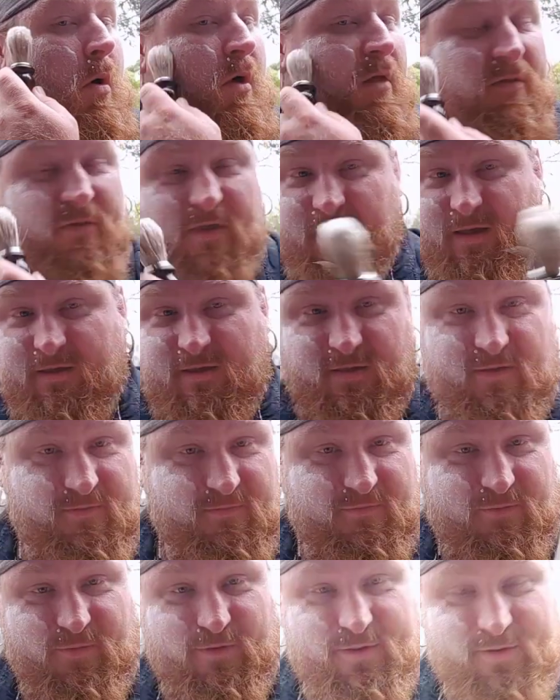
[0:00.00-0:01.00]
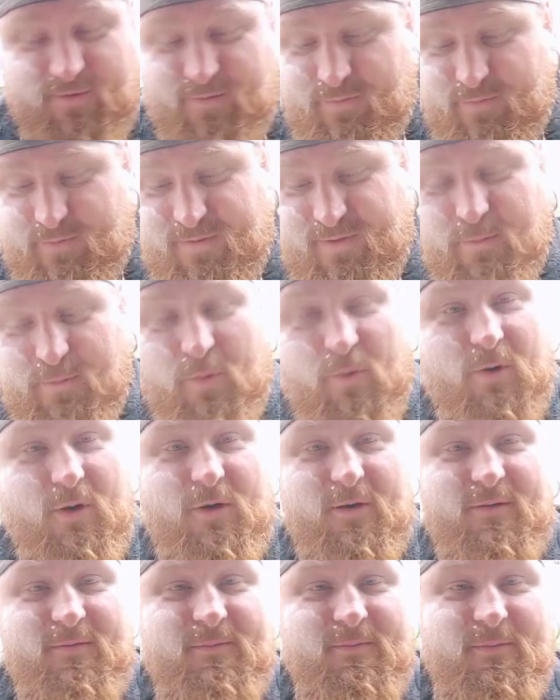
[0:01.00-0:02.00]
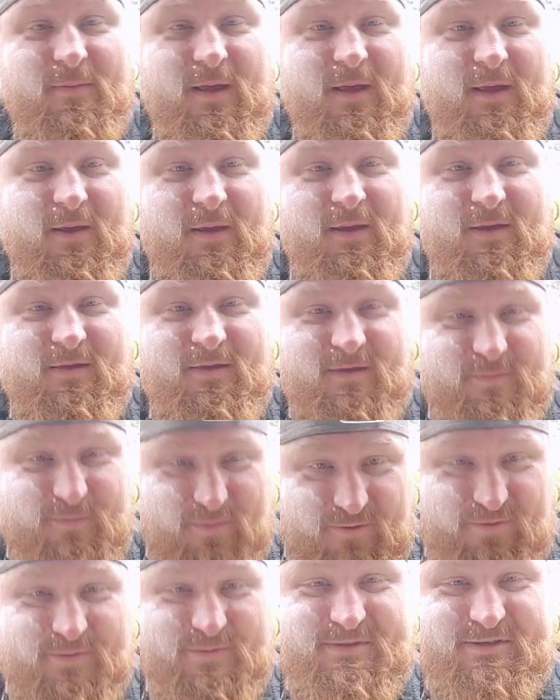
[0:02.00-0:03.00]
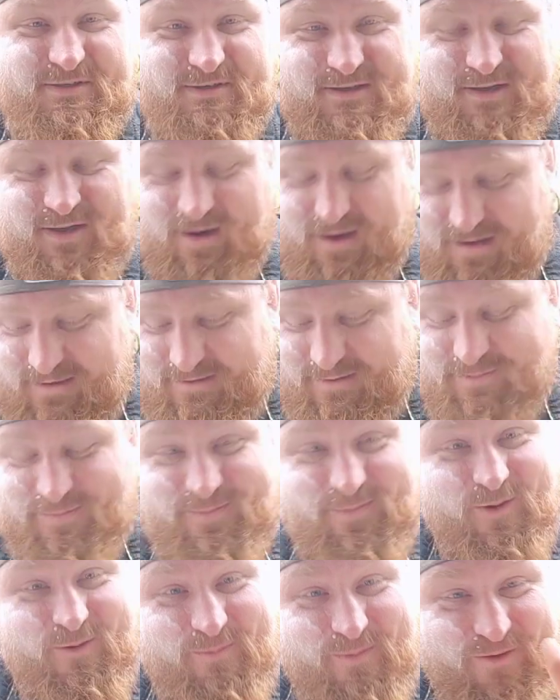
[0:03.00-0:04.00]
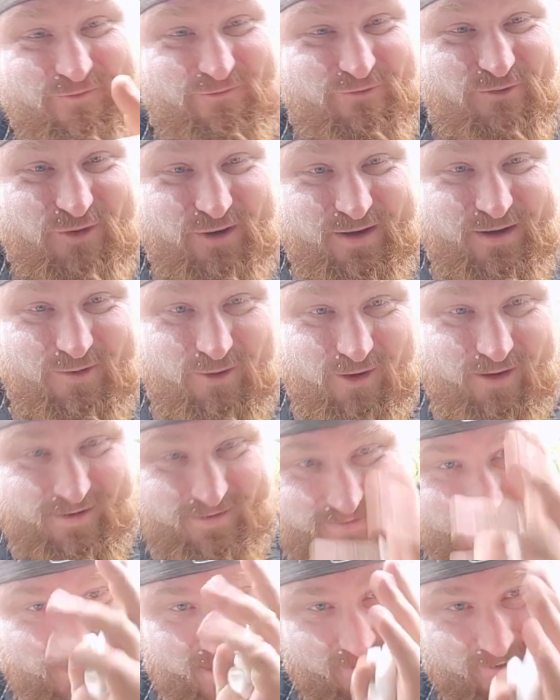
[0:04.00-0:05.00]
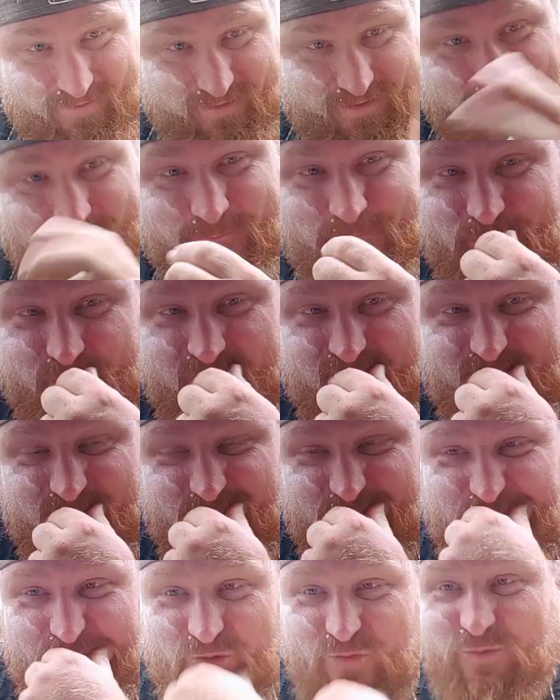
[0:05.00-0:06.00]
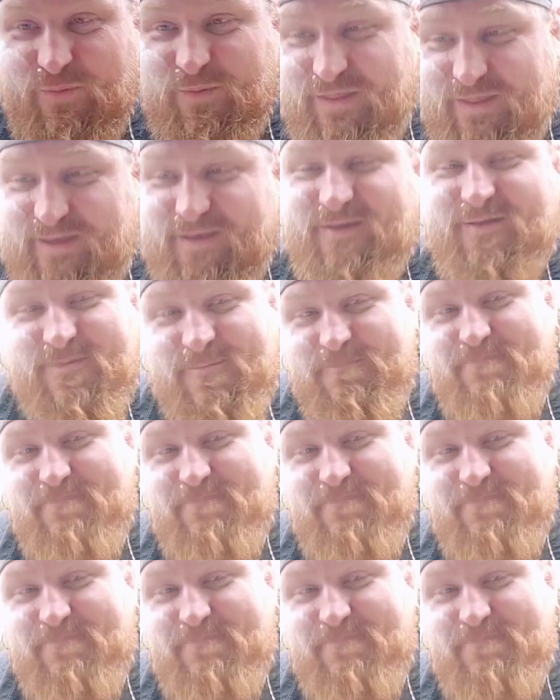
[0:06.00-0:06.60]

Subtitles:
Thanks for the support, subscriptions, guys. I'm at 39 currently as I'm filming this.